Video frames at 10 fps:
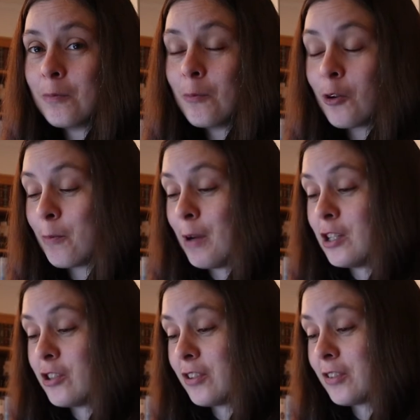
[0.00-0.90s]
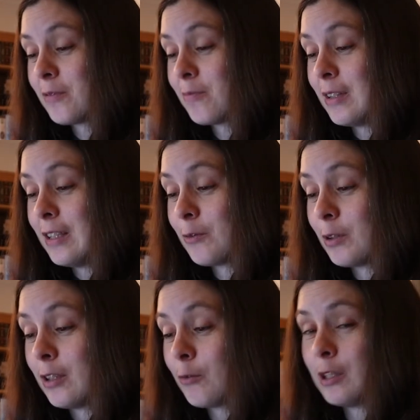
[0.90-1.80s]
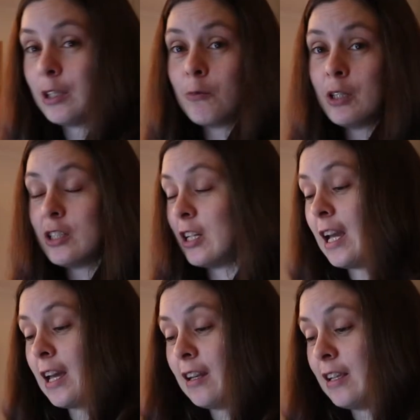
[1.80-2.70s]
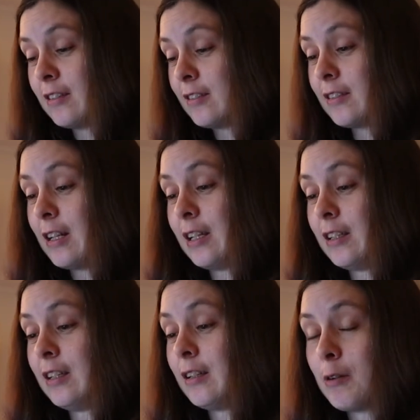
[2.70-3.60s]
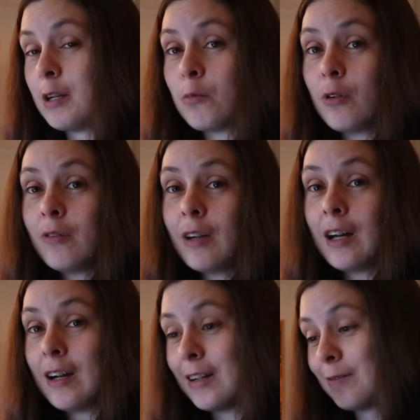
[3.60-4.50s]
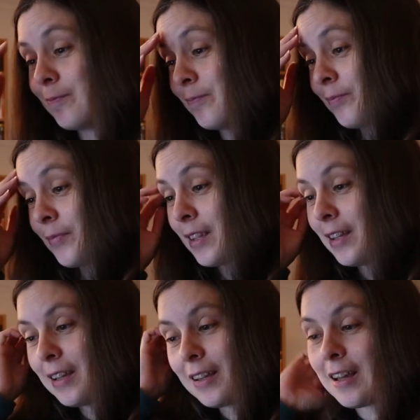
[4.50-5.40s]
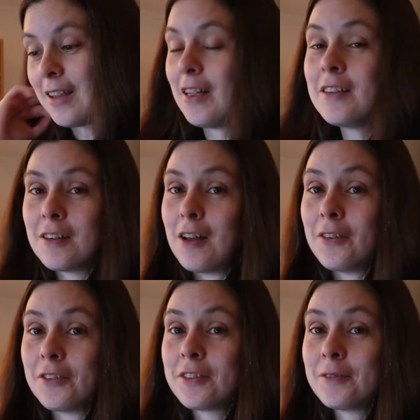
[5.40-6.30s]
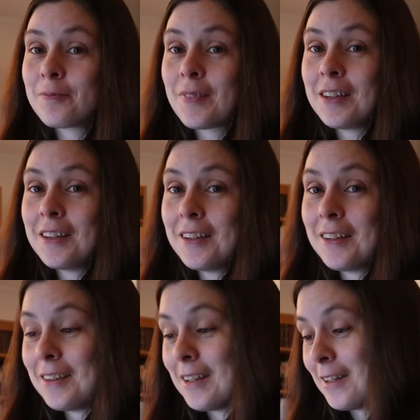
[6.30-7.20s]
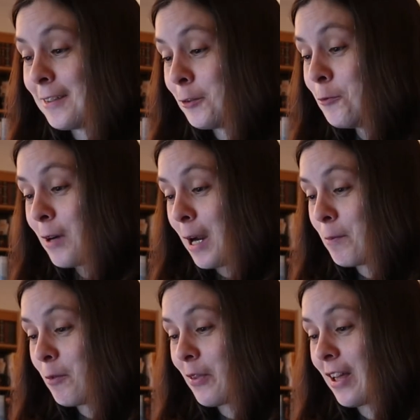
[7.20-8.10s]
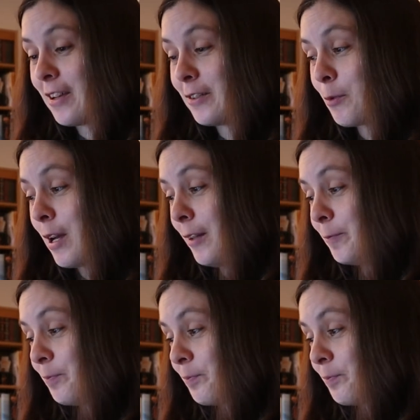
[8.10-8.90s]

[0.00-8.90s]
more pages in 2020, which again is like incredible. That's a lot. Super happy with that as well.